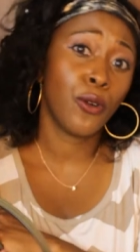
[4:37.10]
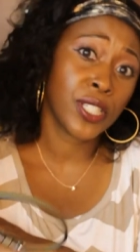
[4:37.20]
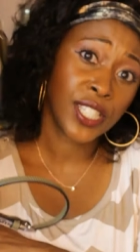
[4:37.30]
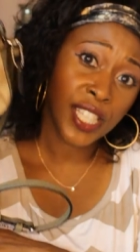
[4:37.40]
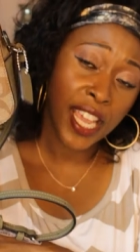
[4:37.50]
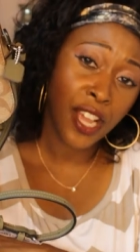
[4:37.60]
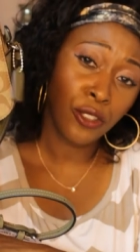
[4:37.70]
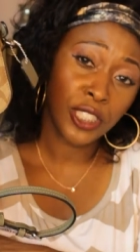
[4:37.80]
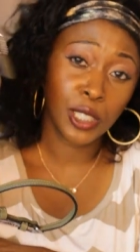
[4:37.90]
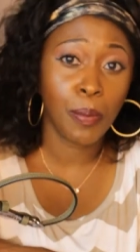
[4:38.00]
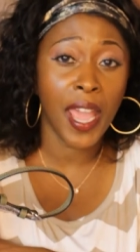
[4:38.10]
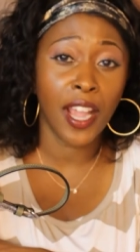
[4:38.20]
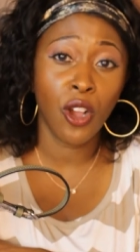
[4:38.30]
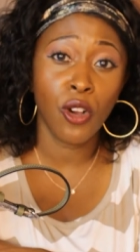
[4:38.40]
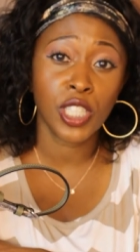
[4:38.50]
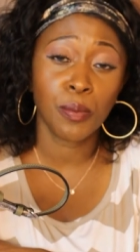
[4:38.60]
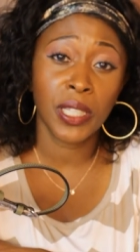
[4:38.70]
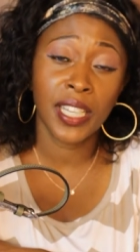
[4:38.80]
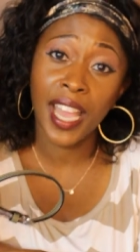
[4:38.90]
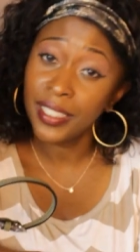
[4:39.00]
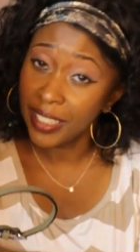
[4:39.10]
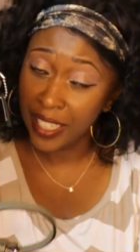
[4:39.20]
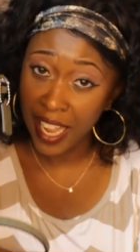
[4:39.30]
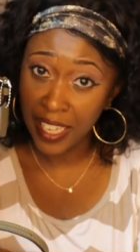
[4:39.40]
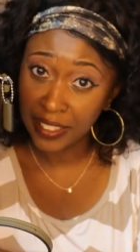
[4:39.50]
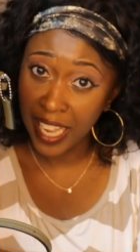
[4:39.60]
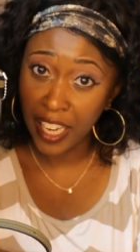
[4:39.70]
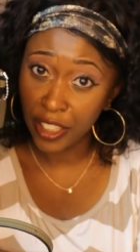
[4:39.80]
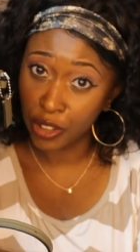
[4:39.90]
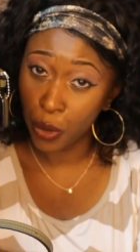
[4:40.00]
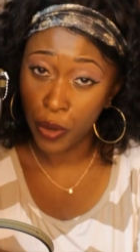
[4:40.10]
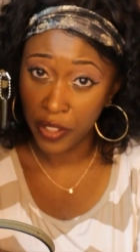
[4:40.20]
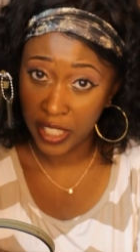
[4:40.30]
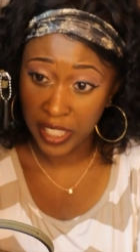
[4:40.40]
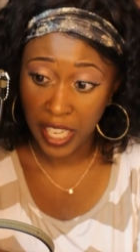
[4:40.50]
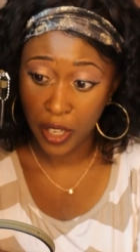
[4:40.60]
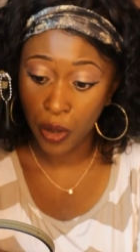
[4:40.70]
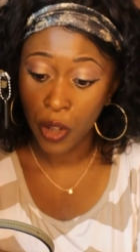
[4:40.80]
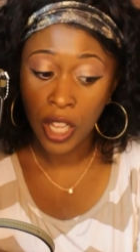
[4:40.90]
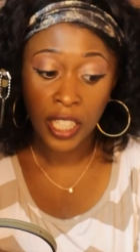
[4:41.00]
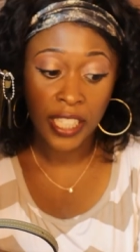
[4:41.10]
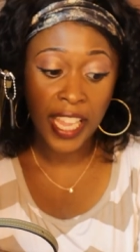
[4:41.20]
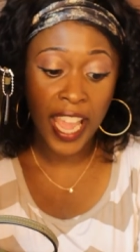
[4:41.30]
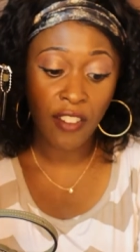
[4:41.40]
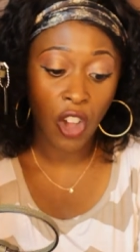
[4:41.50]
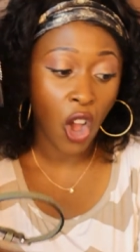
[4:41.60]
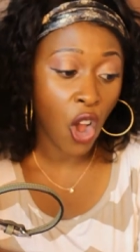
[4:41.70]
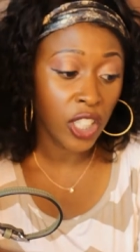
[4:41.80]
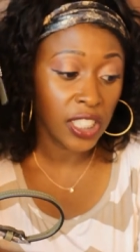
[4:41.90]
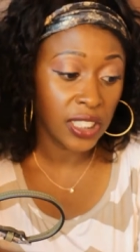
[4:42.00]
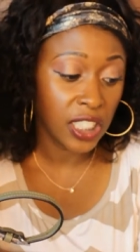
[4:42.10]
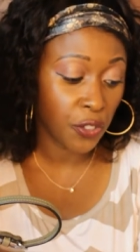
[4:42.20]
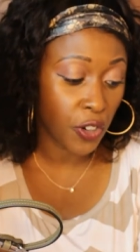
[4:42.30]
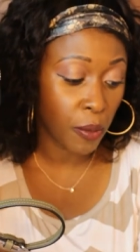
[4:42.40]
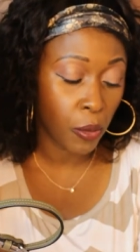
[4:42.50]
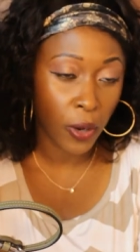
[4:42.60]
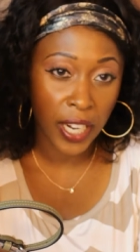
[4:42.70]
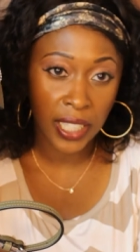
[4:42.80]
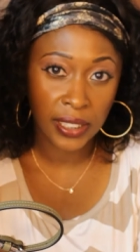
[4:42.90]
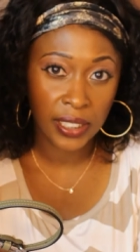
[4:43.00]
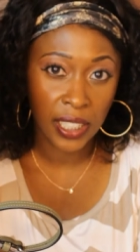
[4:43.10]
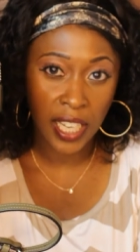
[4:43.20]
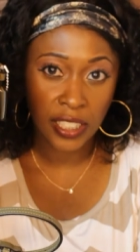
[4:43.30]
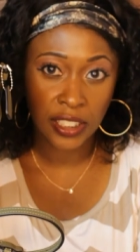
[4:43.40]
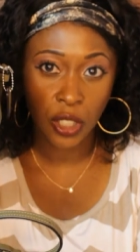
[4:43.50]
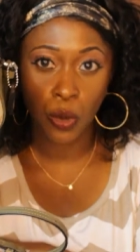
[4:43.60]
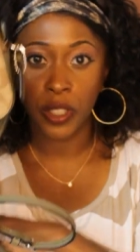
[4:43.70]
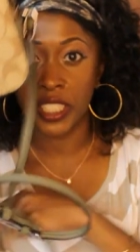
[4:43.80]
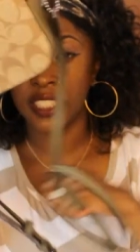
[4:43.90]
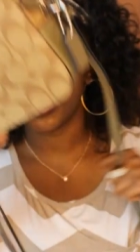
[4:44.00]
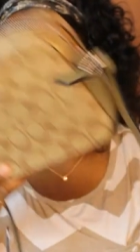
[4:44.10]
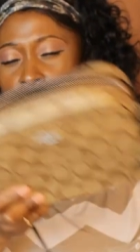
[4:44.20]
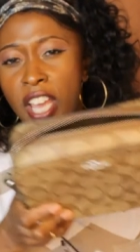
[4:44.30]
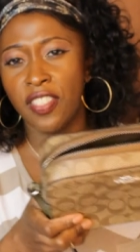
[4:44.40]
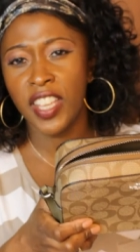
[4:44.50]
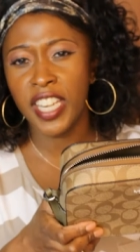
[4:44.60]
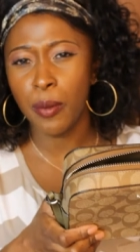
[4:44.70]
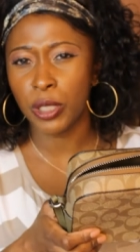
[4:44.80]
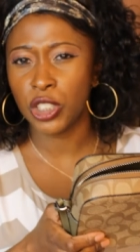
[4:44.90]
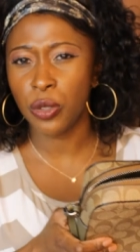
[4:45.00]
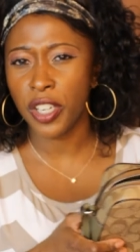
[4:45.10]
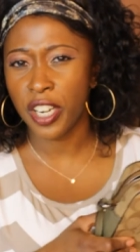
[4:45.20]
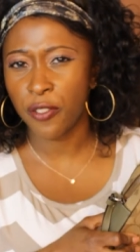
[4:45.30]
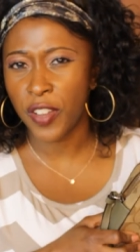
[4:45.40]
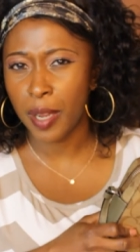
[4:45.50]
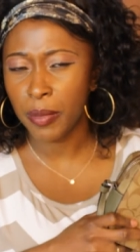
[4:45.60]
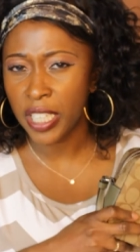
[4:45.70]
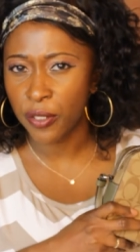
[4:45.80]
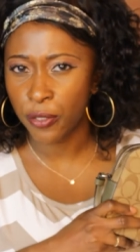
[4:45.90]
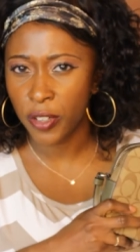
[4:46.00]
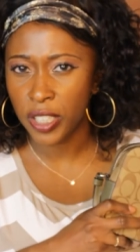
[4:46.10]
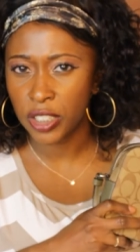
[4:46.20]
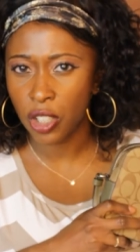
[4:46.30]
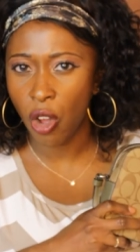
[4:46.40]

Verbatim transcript: on sale. This bag cost me $99 on the sale. They have all these different brands selected on the sale. And then they were doing their family and friends